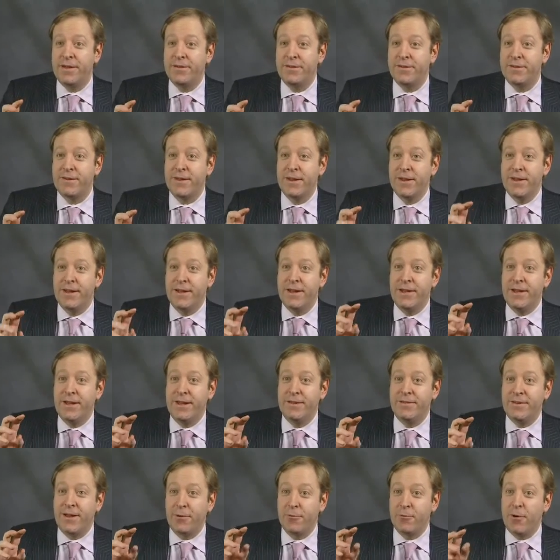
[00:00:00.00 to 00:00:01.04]
it's
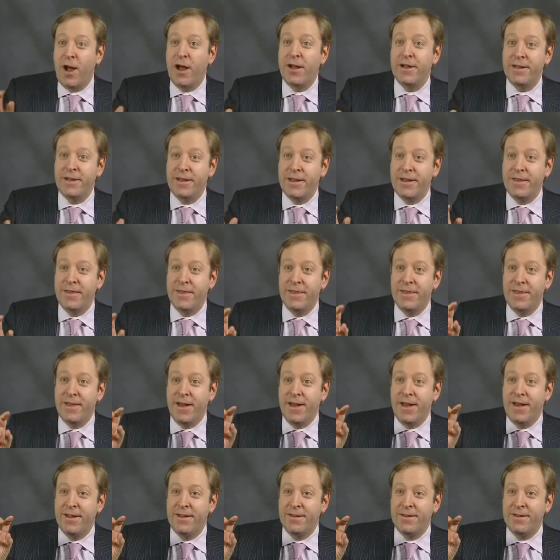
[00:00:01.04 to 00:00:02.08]
ironic in
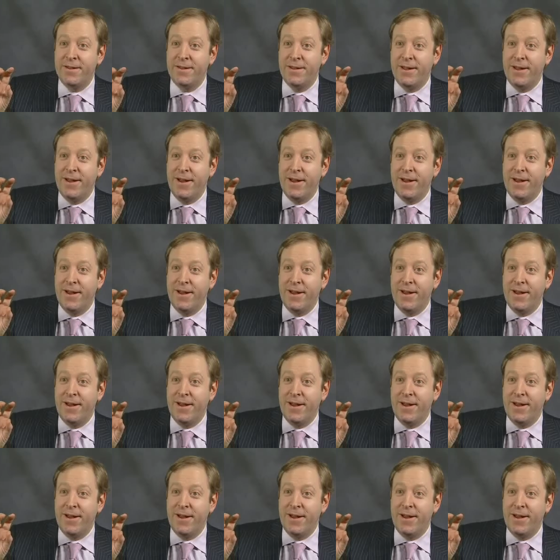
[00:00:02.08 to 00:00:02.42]
that,